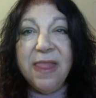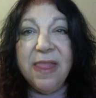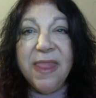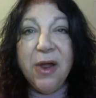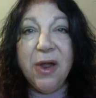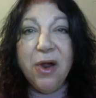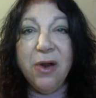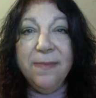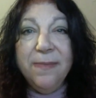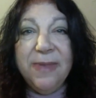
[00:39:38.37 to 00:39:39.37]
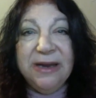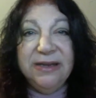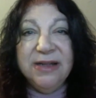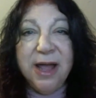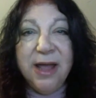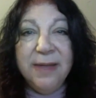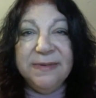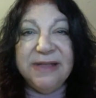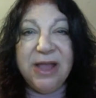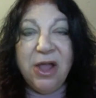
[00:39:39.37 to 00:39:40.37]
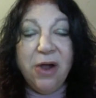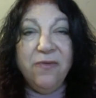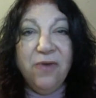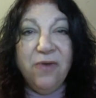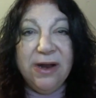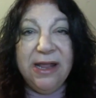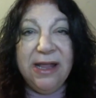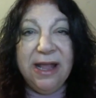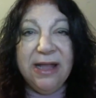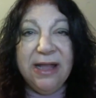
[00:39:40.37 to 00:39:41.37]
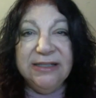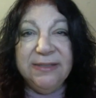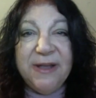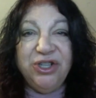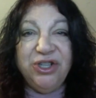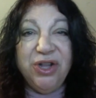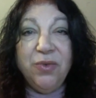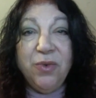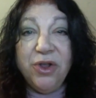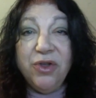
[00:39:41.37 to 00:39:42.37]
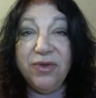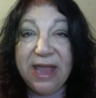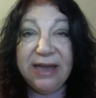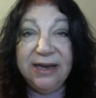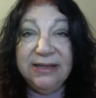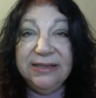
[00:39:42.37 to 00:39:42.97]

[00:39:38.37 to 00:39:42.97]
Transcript: There are many times they are running a special where you get